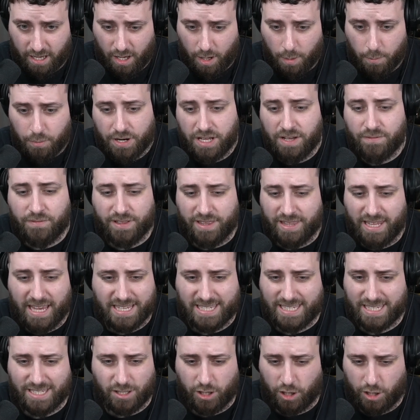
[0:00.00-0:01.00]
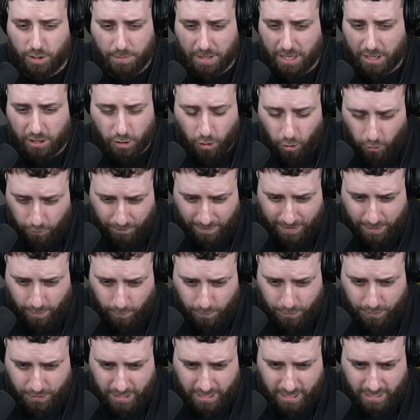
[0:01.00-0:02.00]
But even this isn't going to be enough, I don't
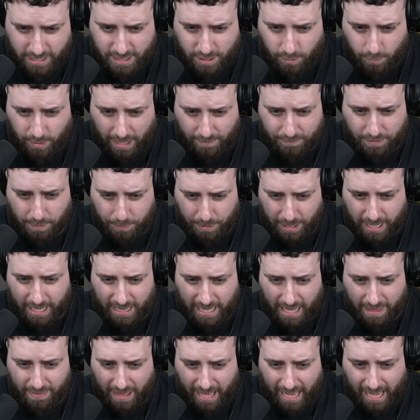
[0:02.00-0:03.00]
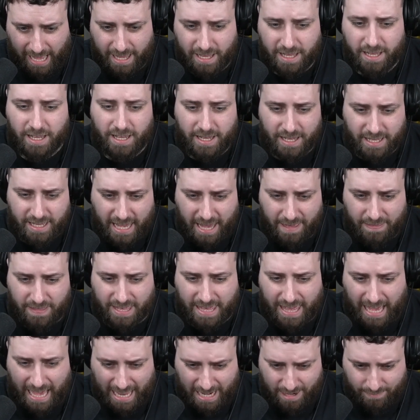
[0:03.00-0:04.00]
think. So we have to play it like that. Get the
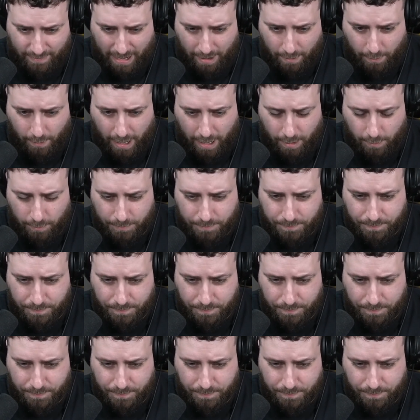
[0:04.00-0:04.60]
Gardevoir out.